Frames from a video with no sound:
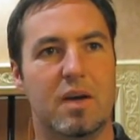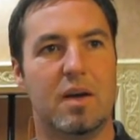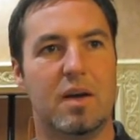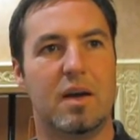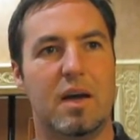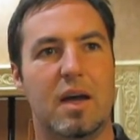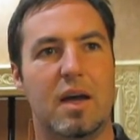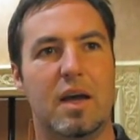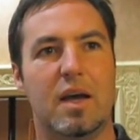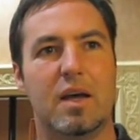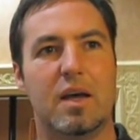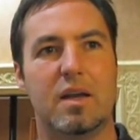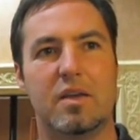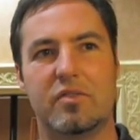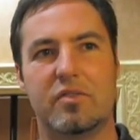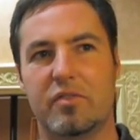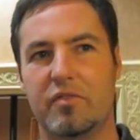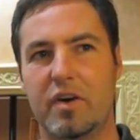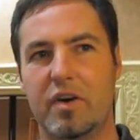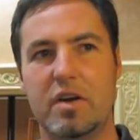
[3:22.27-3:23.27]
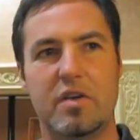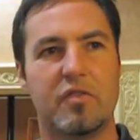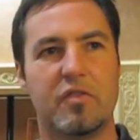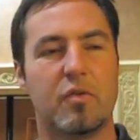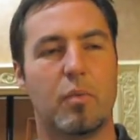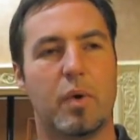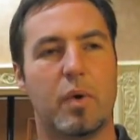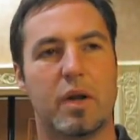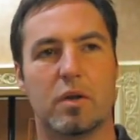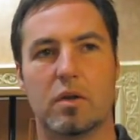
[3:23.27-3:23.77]
And it's a very
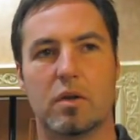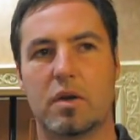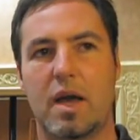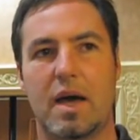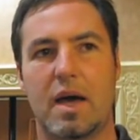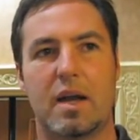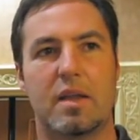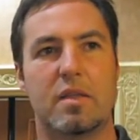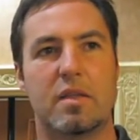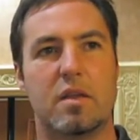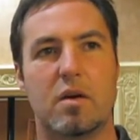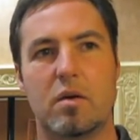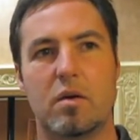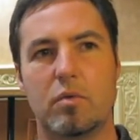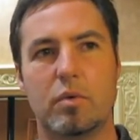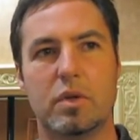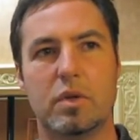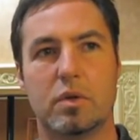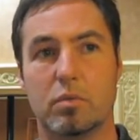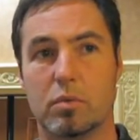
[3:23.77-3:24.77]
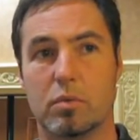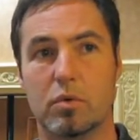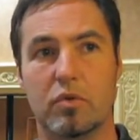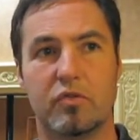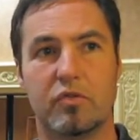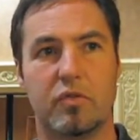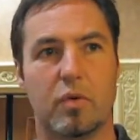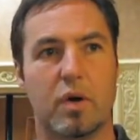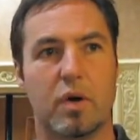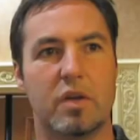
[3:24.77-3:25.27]
different way to look at it, and there aren't really rules
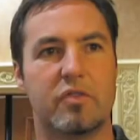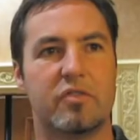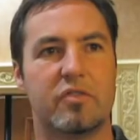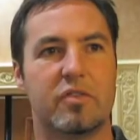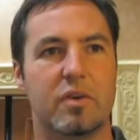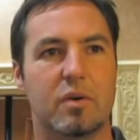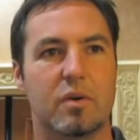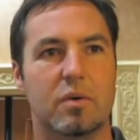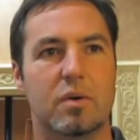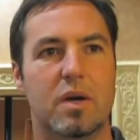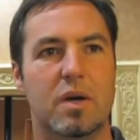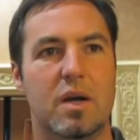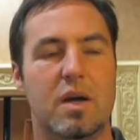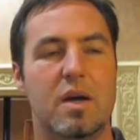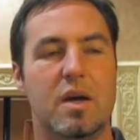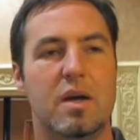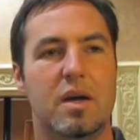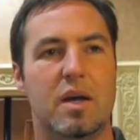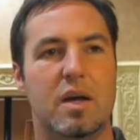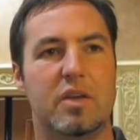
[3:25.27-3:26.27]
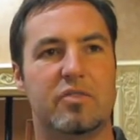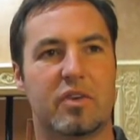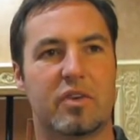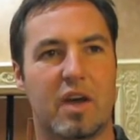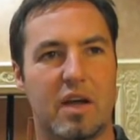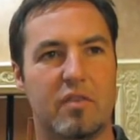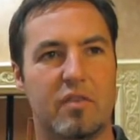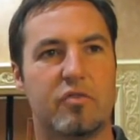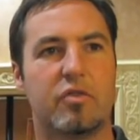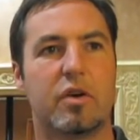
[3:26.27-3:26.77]
for it. So it's a
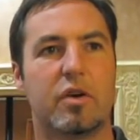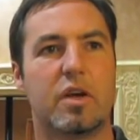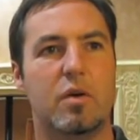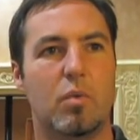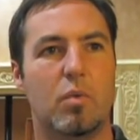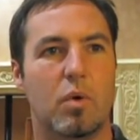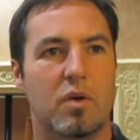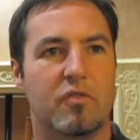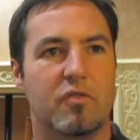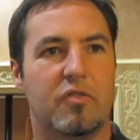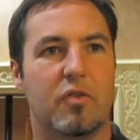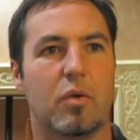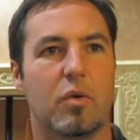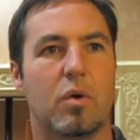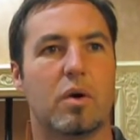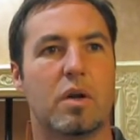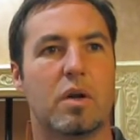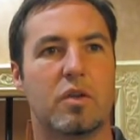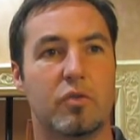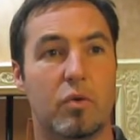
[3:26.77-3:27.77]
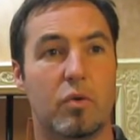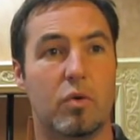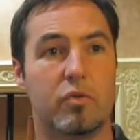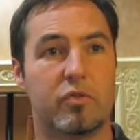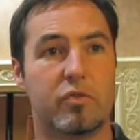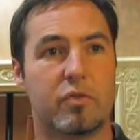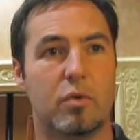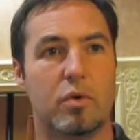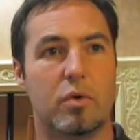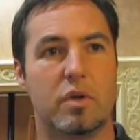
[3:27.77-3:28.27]
kind of tricky one for an old
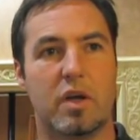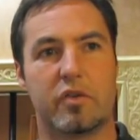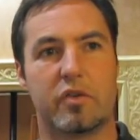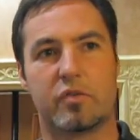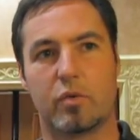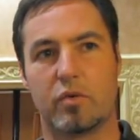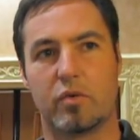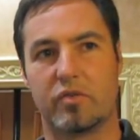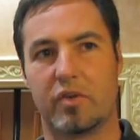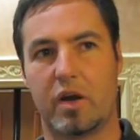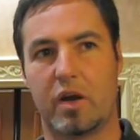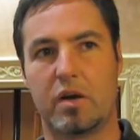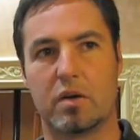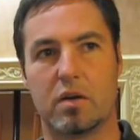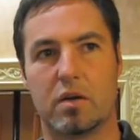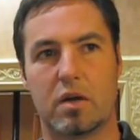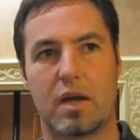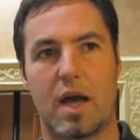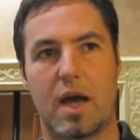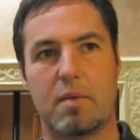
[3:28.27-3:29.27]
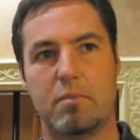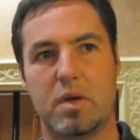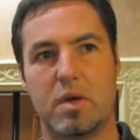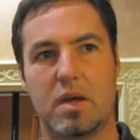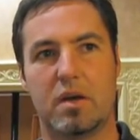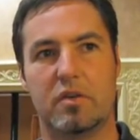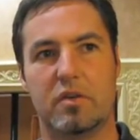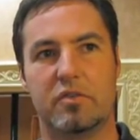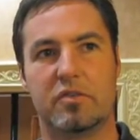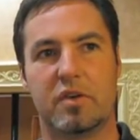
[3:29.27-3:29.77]
school industrial designer to look at
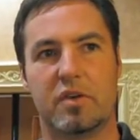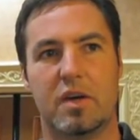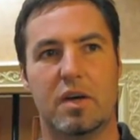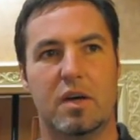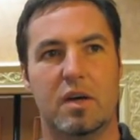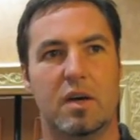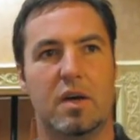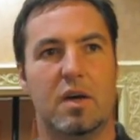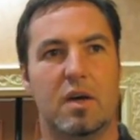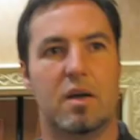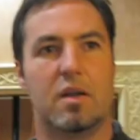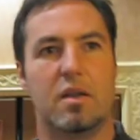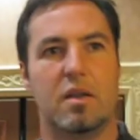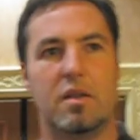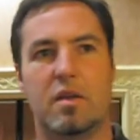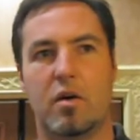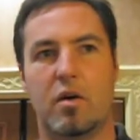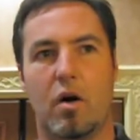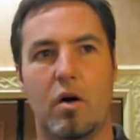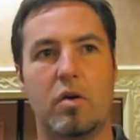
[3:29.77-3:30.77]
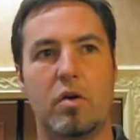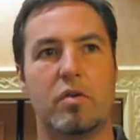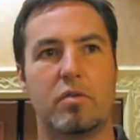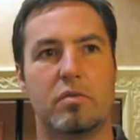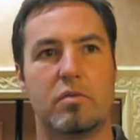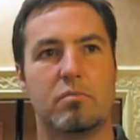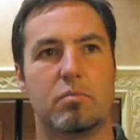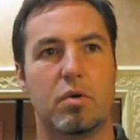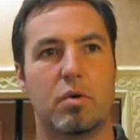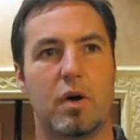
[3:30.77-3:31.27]
because there aren't
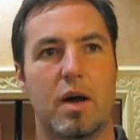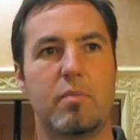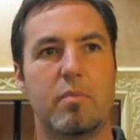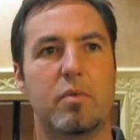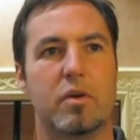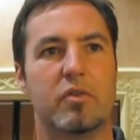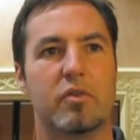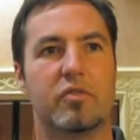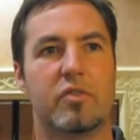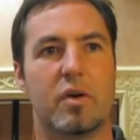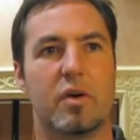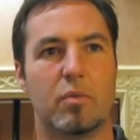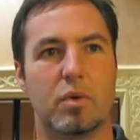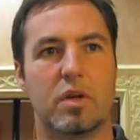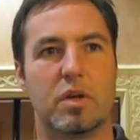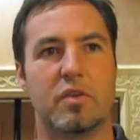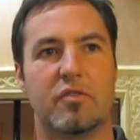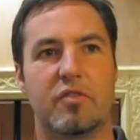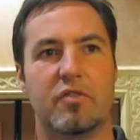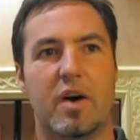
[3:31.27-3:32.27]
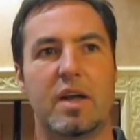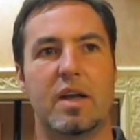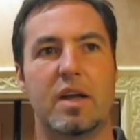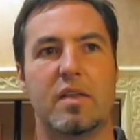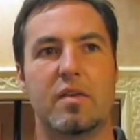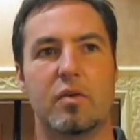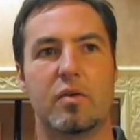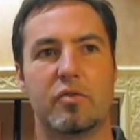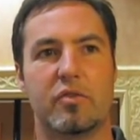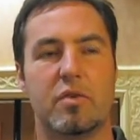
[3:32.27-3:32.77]
parameters that really define it.
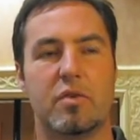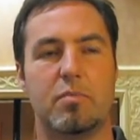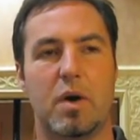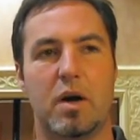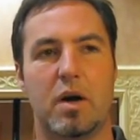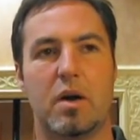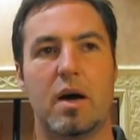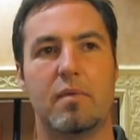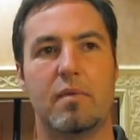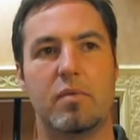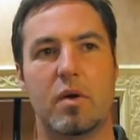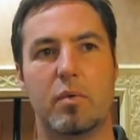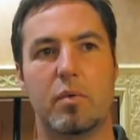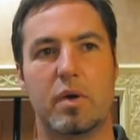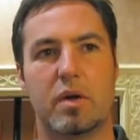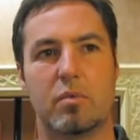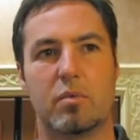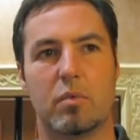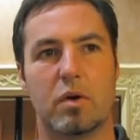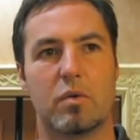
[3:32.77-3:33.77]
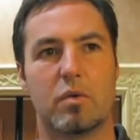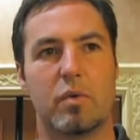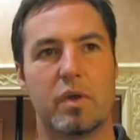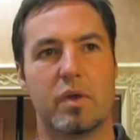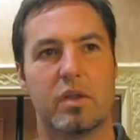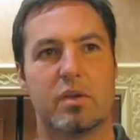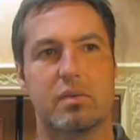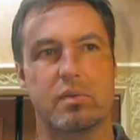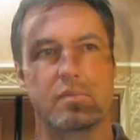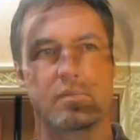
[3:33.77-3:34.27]
There isn't a paradigm that we can work
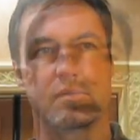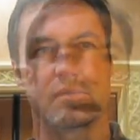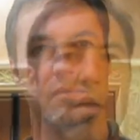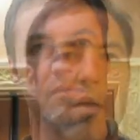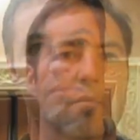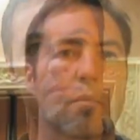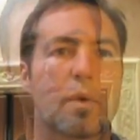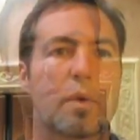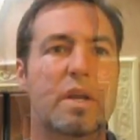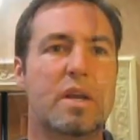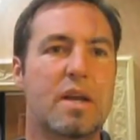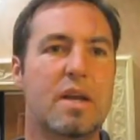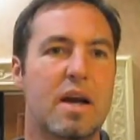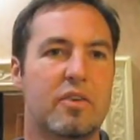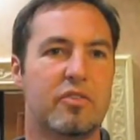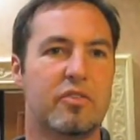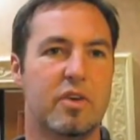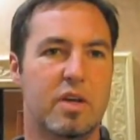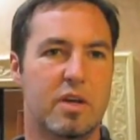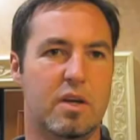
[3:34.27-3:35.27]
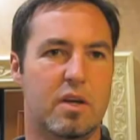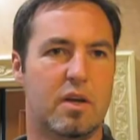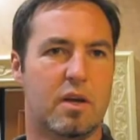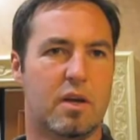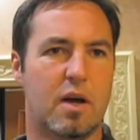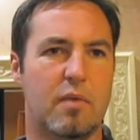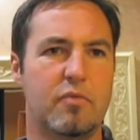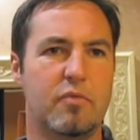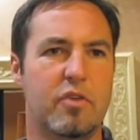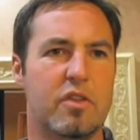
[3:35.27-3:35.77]
with. We didn't actually
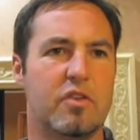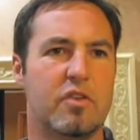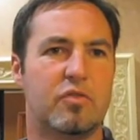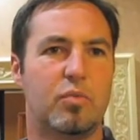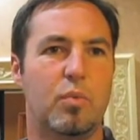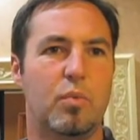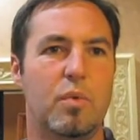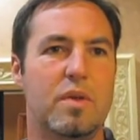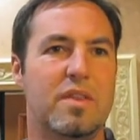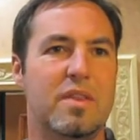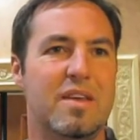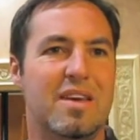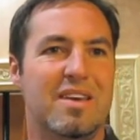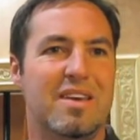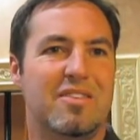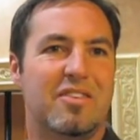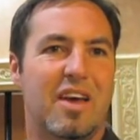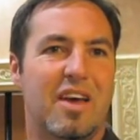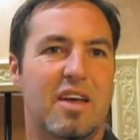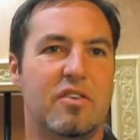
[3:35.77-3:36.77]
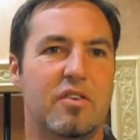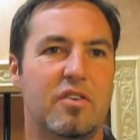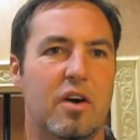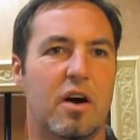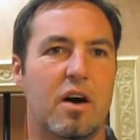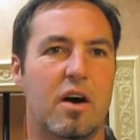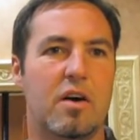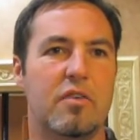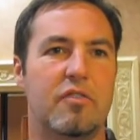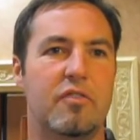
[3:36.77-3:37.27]
come to this with the intent
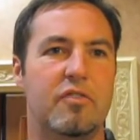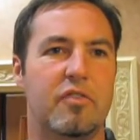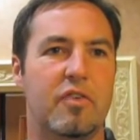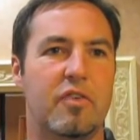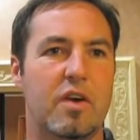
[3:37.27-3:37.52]
of